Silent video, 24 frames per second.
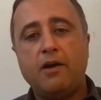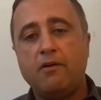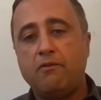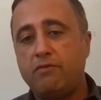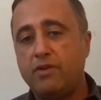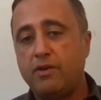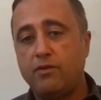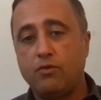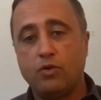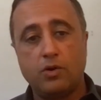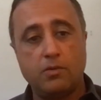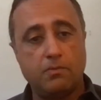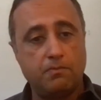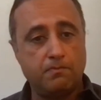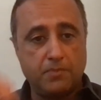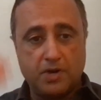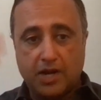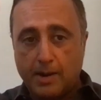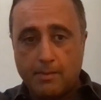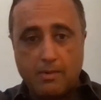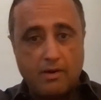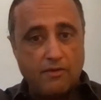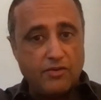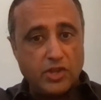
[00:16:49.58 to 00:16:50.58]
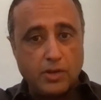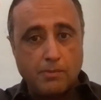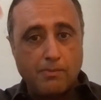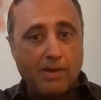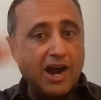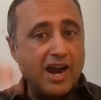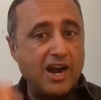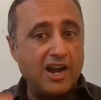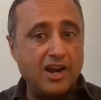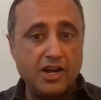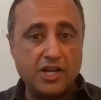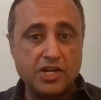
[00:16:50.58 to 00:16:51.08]
We would come up with a
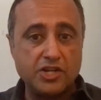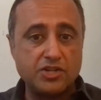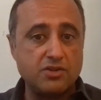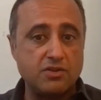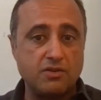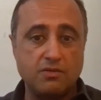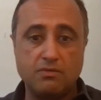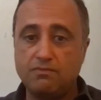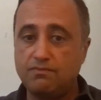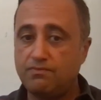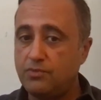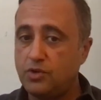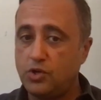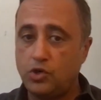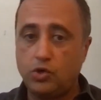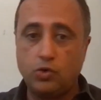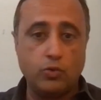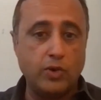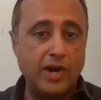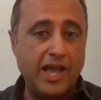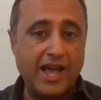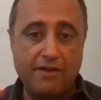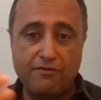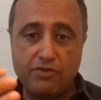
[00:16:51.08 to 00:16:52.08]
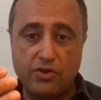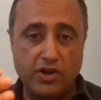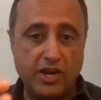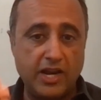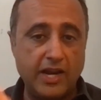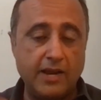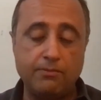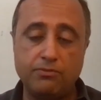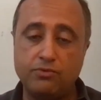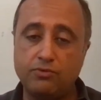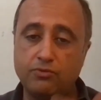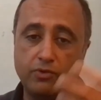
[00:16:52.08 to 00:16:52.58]
buyer list. You would have your
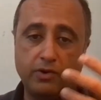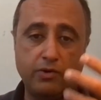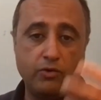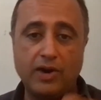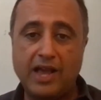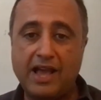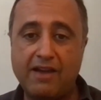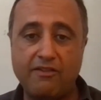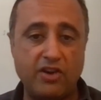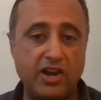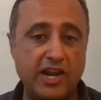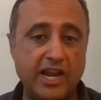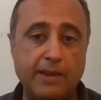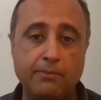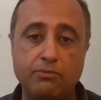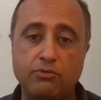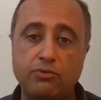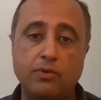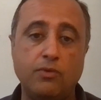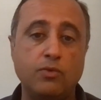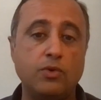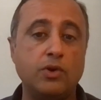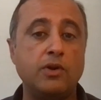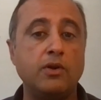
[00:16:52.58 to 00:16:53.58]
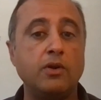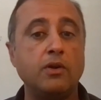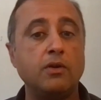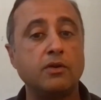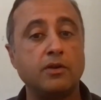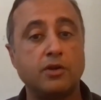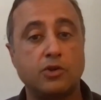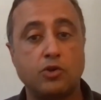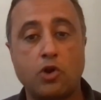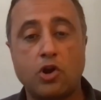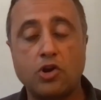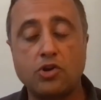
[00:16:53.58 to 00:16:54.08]
names. We would have our names. We would
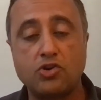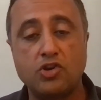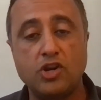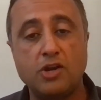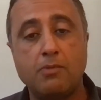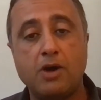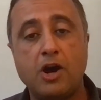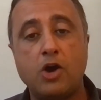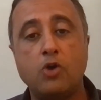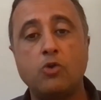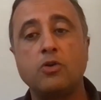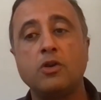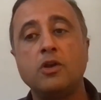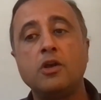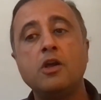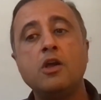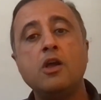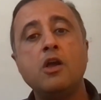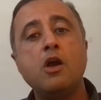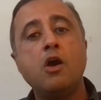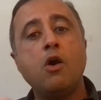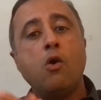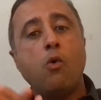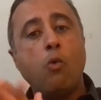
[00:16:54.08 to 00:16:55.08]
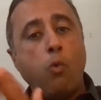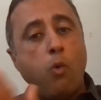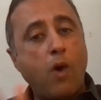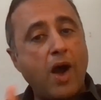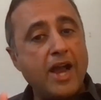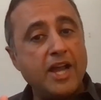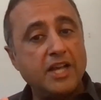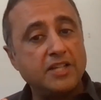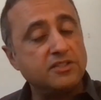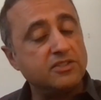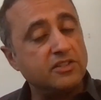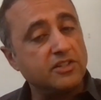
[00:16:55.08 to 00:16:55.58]
talk to you about
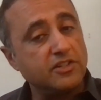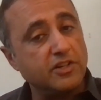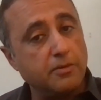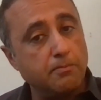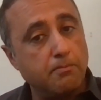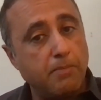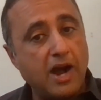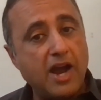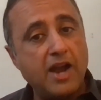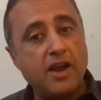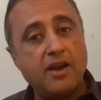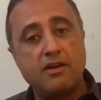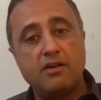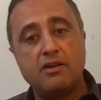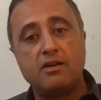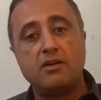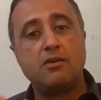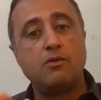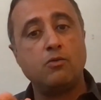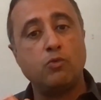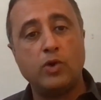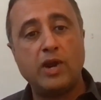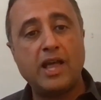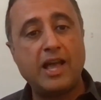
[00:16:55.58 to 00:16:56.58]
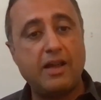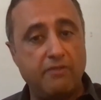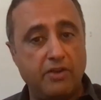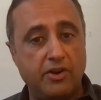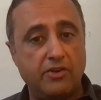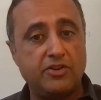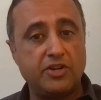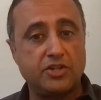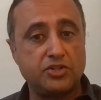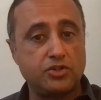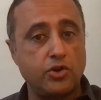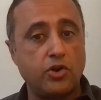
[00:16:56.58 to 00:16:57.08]
why a certain buyer would have
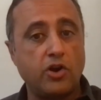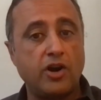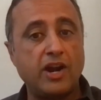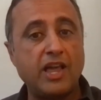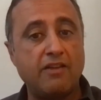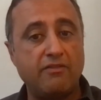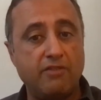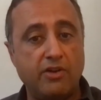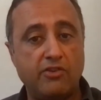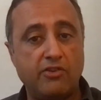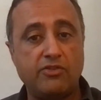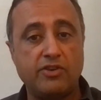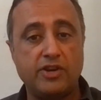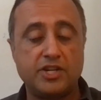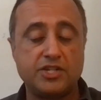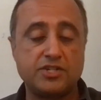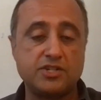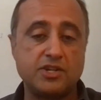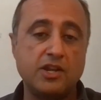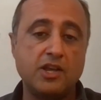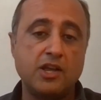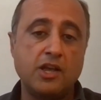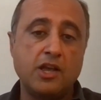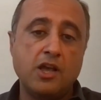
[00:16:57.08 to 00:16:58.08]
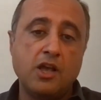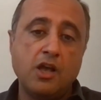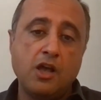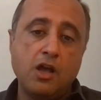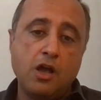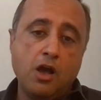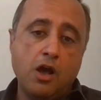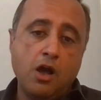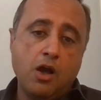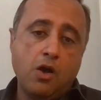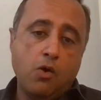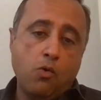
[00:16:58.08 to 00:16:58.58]
interest or not have interest.
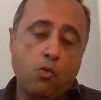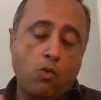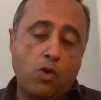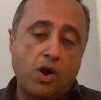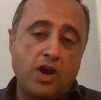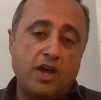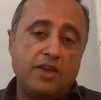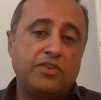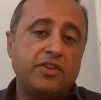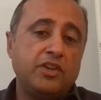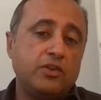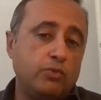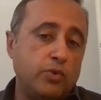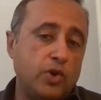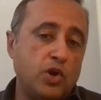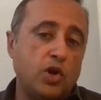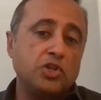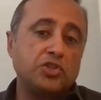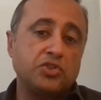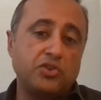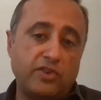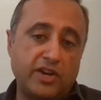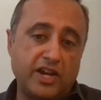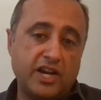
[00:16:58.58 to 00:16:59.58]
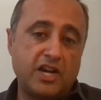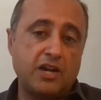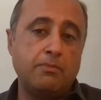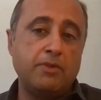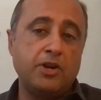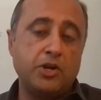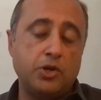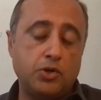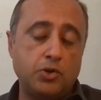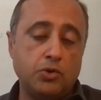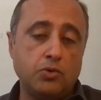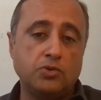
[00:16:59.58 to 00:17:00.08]
One of the things we also
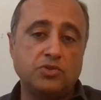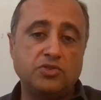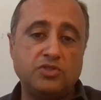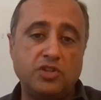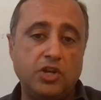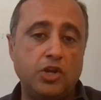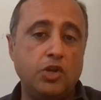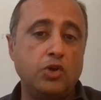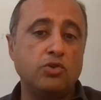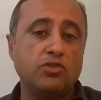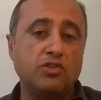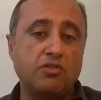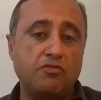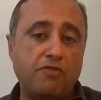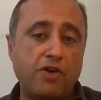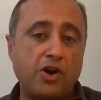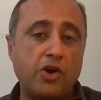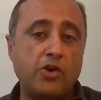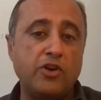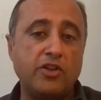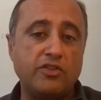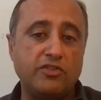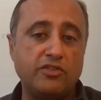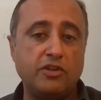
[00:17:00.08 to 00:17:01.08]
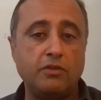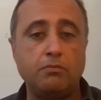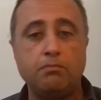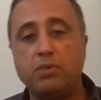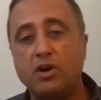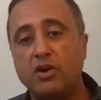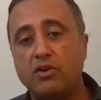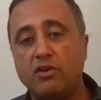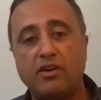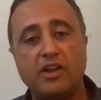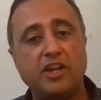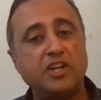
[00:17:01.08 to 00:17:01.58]
recommend to CEOs and founders is
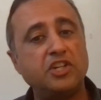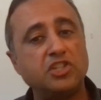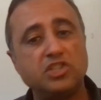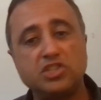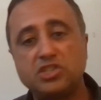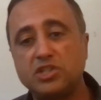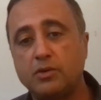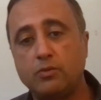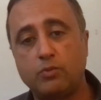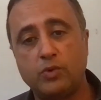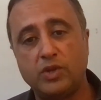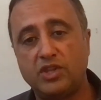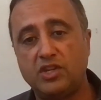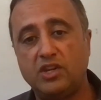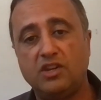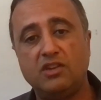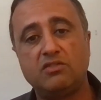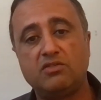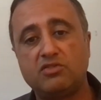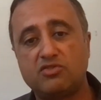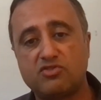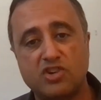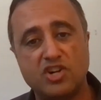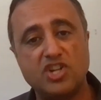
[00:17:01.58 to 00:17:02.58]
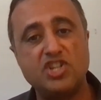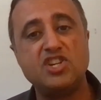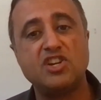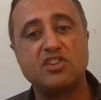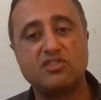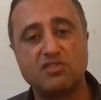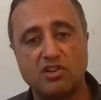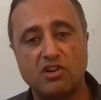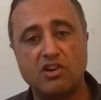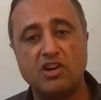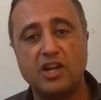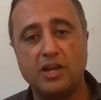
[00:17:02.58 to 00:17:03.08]
build relationship with these
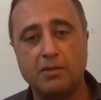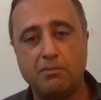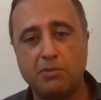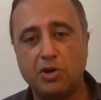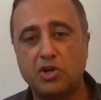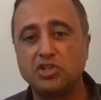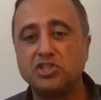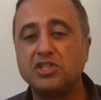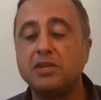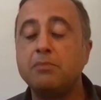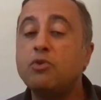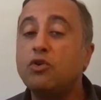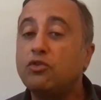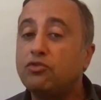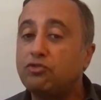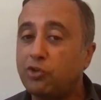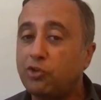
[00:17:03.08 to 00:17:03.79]
strategics early because they move